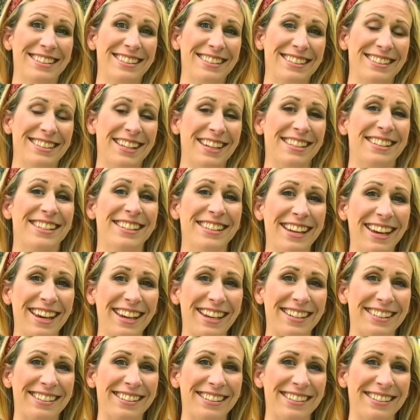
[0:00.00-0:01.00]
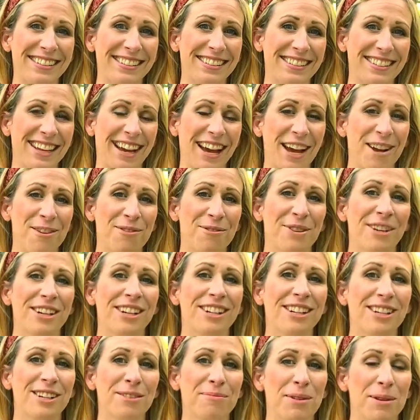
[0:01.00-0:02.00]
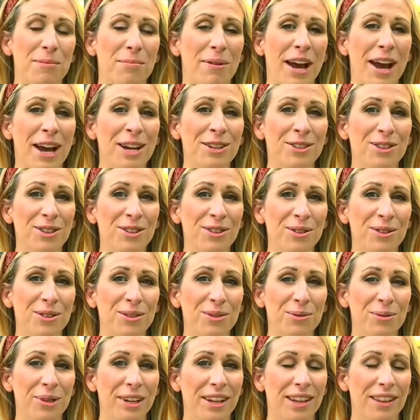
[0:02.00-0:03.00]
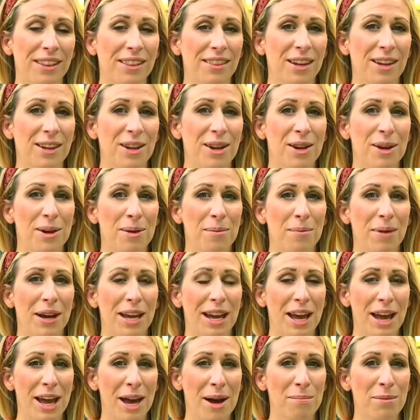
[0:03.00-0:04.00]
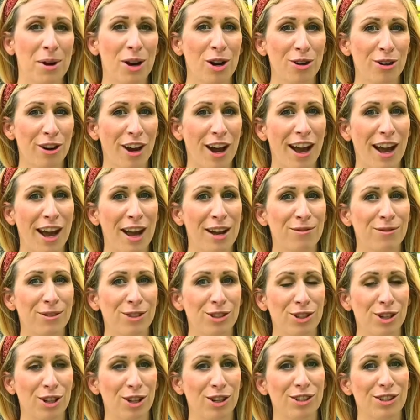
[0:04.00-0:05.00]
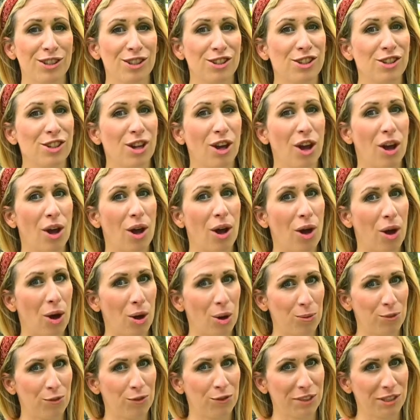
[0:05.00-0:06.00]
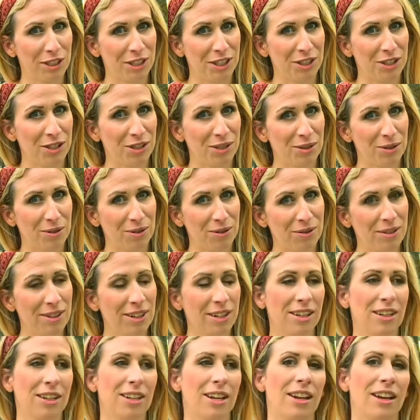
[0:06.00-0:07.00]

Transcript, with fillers: that's it. I will be back to you with my MRI results hopefully soon.